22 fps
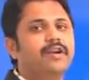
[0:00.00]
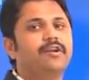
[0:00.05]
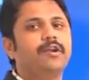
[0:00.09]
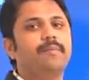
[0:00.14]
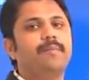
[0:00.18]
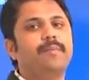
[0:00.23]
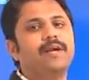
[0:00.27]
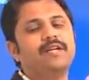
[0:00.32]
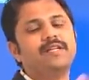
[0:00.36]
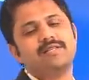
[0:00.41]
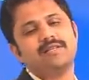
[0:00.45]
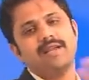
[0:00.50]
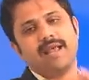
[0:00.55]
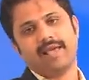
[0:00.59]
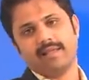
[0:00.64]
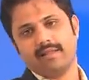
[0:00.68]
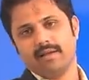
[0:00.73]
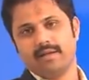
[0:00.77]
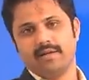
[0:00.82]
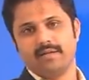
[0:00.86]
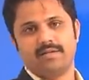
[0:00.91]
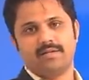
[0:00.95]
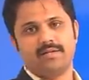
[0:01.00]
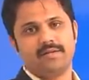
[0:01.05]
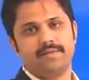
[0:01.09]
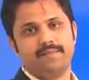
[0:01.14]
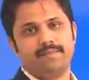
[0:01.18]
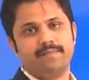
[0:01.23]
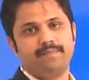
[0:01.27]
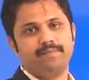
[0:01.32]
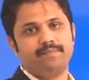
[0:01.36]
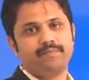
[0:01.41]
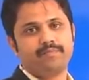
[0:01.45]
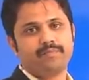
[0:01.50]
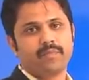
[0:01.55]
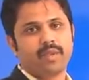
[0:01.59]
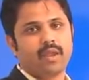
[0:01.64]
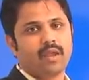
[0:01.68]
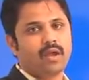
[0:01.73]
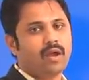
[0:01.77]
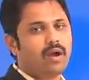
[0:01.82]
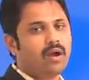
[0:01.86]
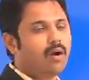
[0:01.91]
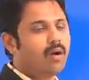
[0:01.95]
like that.
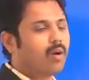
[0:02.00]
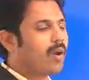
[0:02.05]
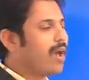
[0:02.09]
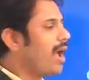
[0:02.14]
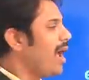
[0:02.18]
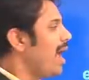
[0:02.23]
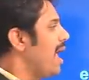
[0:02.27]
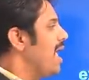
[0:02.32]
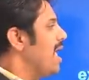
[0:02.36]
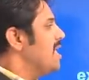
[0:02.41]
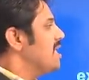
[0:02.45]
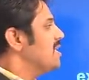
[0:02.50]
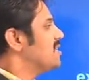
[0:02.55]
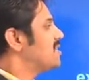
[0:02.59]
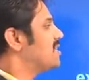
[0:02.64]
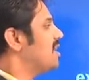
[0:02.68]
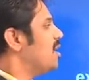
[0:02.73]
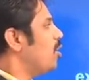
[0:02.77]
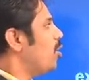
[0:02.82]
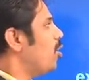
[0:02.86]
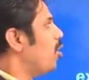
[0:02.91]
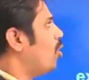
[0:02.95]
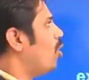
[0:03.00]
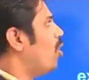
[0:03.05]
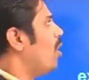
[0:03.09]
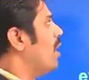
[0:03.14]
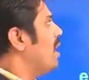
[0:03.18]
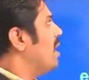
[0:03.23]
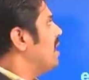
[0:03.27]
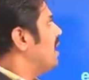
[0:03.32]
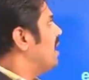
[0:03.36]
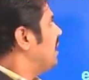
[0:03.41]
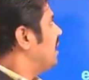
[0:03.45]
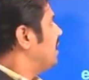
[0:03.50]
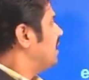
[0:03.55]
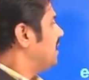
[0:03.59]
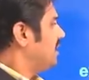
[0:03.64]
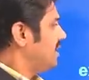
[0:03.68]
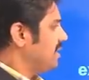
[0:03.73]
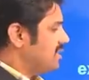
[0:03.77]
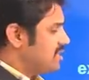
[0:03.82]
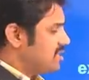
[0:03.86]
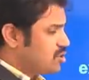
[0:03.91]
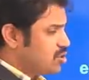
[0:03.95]
Okay. So
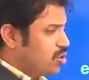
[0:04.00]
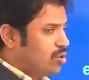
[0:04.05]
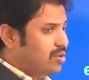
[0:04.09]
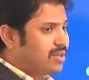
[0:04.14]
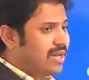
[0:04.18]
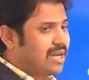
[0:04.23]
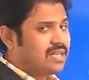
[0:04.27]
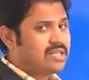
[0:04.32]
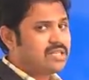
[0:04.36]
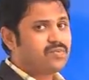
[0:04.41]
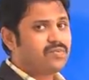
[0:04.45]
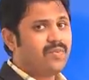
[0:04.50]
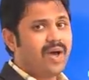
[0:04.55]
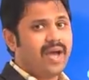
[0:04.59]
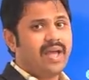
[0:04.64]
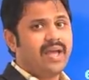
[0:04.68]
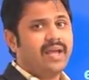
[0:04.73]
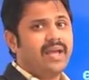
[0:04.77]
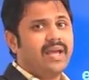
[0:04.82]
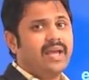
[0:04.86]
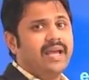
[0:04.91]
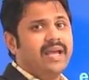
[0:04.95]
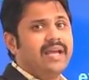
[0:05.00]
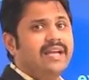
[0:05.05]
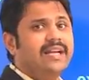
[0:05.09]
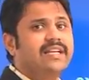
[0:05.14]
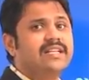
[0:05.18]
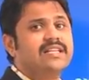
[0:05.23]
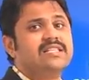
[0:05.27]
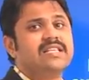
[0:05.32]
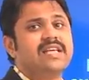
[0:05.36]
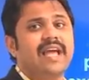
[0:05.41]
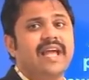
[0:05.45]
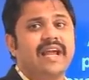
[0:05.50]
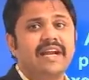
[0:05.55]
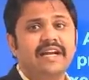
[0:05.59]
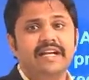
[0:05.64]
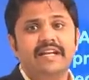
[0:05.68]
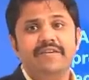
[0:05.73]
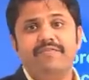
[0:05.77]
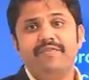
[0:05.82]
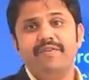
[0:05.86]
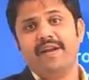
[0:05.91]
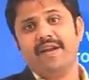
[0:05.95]
that's why it is an
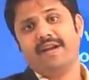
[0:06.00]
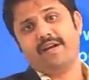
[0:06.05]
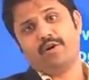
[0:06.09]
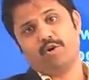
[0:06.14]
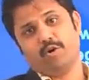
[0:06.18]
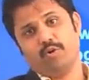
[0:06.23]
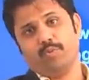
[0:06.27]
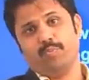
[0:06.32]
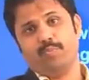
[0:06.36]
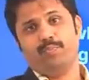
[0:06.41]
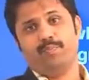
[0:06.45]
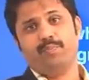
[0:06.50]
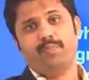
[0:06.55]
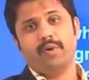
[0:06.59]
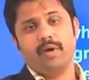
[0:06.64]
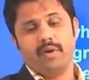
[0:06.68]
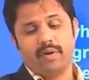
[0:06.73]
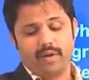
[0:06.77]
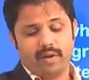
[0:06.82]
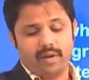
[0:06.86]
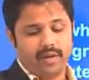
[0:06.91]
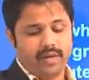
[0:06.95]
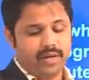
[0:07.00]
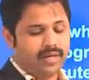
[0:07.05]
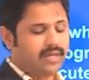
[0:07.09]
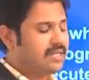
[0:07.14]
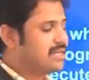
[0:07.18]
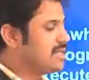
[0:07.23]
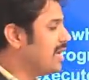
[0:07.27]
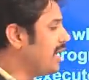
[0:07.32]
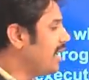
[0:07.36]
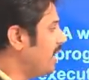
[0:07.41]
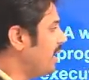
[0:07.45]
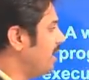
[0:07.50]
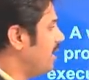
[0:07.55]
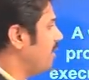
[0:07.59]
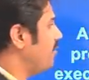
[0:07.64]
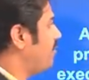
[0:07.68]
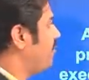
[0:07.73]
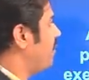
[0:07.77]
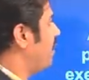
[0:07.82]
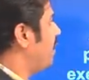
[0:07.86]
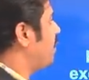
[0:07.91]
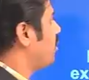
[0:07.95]
indefinite loop. It is an indefinite
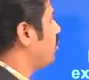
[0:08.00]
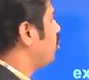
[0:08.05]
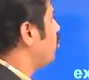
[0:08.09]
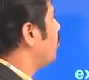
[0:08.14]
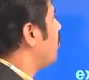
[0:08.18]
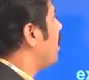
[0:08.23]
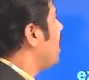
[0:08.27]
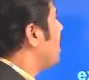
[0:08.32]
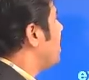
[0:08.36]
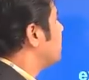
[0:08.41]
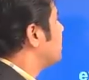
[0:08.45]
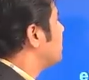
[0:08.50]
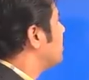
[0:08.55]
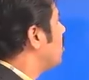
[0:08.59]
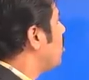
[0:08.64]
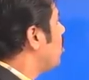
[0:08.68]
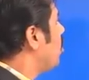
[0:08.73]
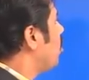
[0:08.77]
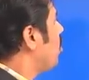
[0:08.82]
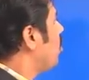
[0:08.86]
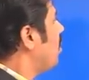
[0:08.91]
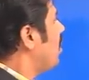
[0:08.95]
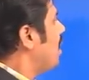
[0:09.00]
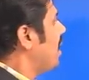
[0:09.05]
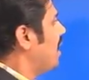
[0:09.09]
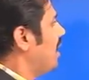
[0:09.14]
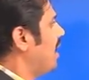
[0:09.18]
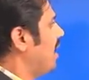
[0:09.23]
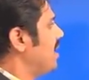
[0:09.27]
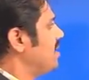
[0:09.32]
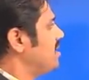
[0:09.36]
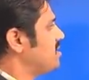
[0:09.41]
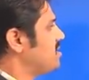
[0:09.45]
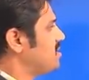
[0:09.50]
loop. So let us see